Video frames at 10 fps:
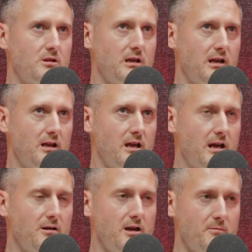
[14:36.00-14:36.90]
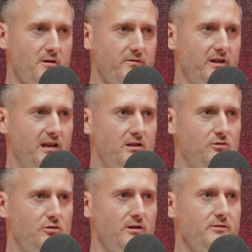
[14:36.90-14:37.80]
I'm a very
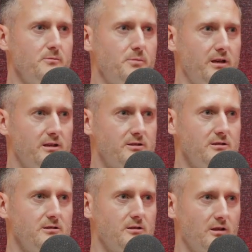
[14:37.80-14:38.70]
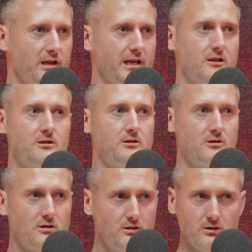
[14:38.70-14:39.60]
driven person. Like,
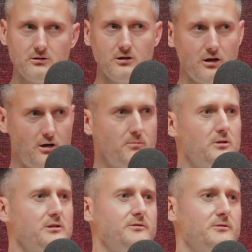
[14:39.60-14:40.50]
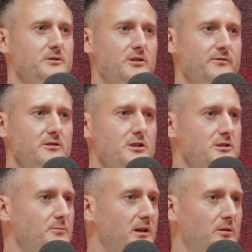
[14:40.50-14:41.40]
unbelievably driven.
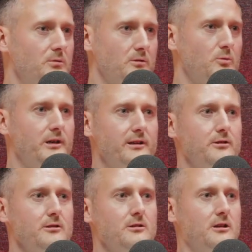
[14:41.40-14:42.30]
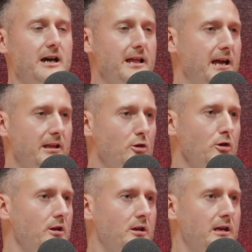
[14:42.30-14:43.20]
Doesn't matter what I do.
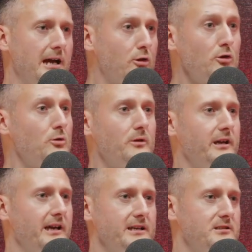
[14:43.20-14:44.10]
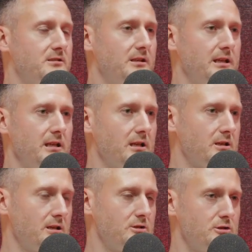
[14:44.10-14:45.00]
I don't know what it is.
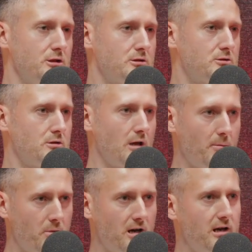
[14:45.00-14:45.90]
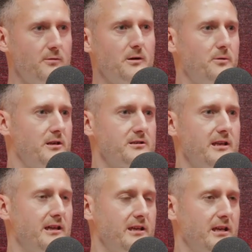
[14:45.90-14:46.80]
It's just a part of my personality.